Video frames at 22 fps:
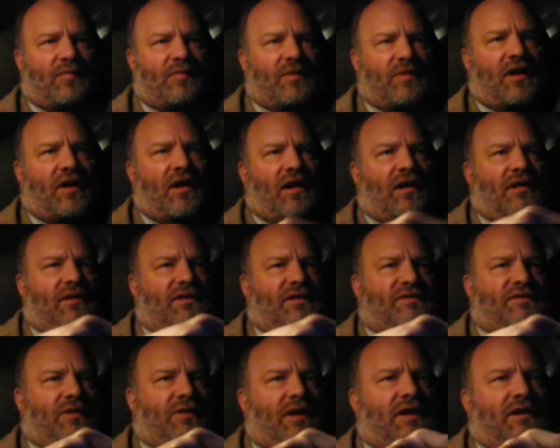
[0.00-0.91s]
from the
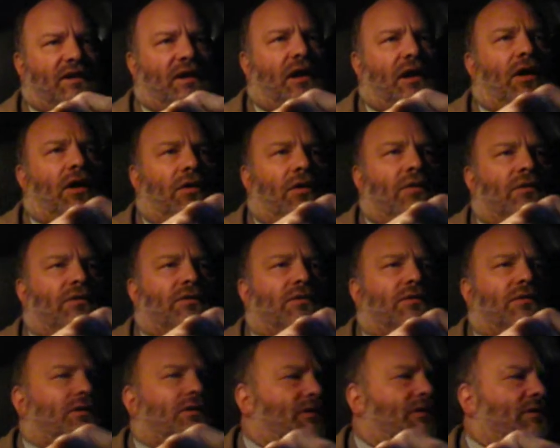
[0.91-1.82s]
Highlands right now.
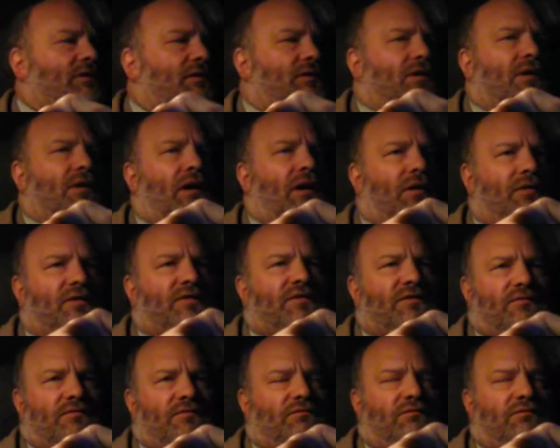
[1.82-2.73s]
I
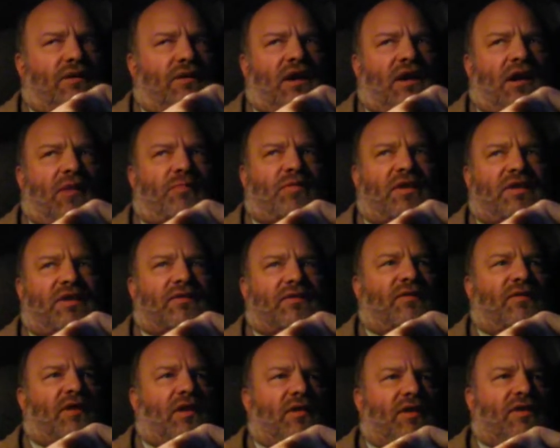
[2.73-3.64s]
was way up at the
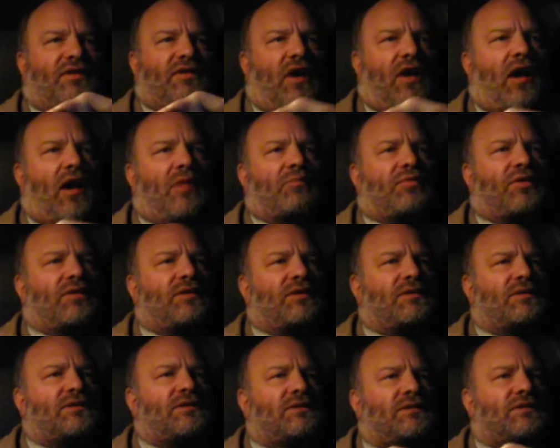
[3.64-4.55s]
very top,
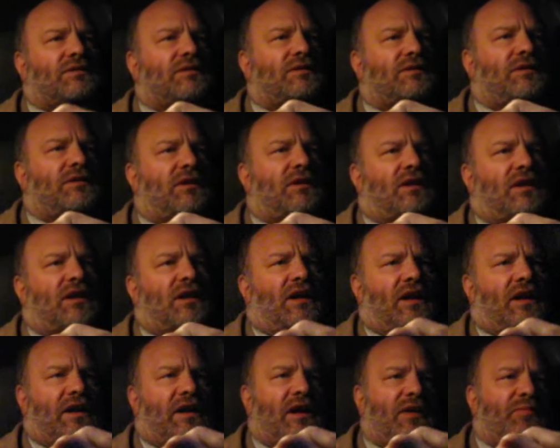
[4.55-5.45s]

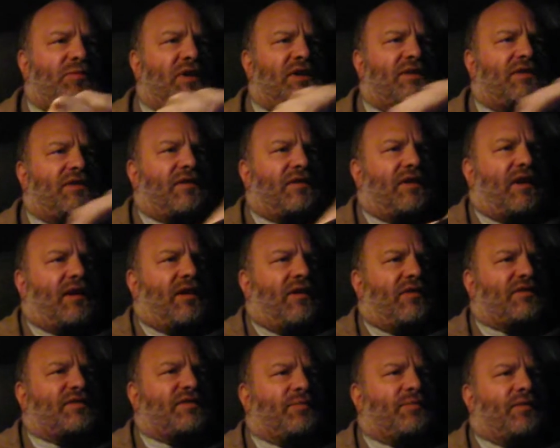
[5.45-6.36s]
and I'd been to that
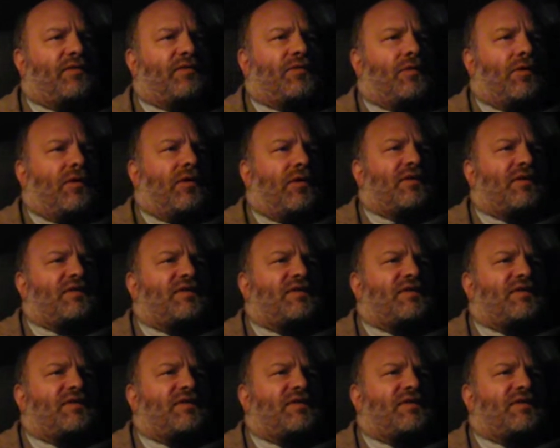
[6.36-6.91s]
house before.